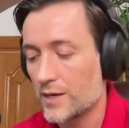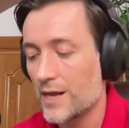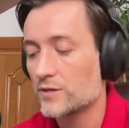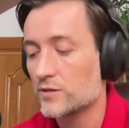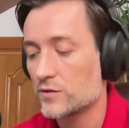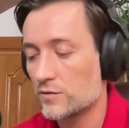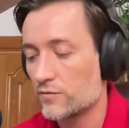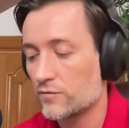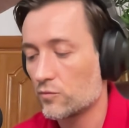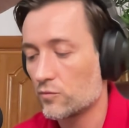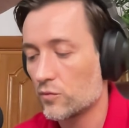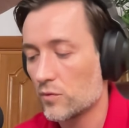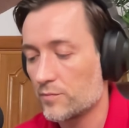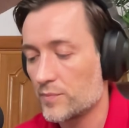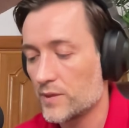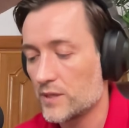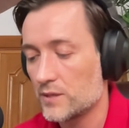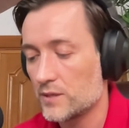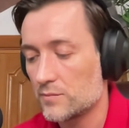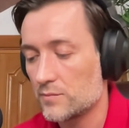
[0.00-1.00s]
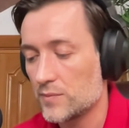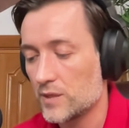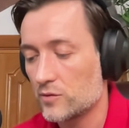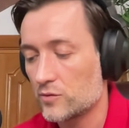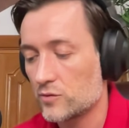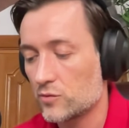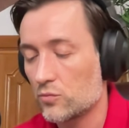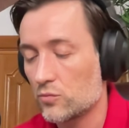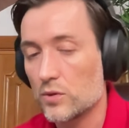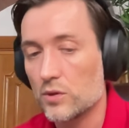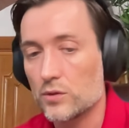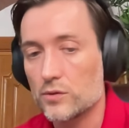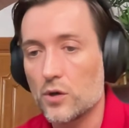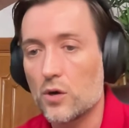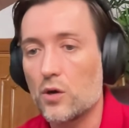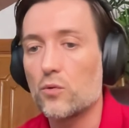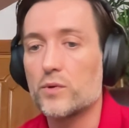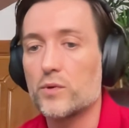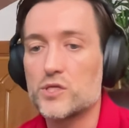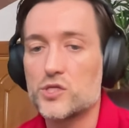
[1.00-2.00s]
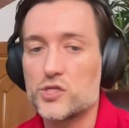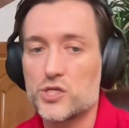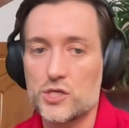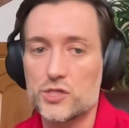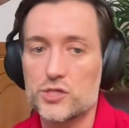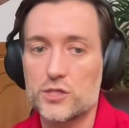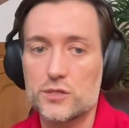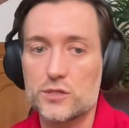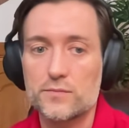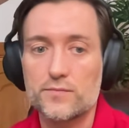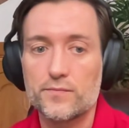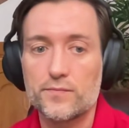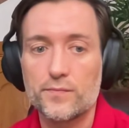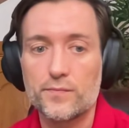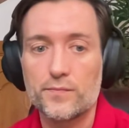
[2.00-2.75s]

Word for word: an answer for world peace, because the world always changes.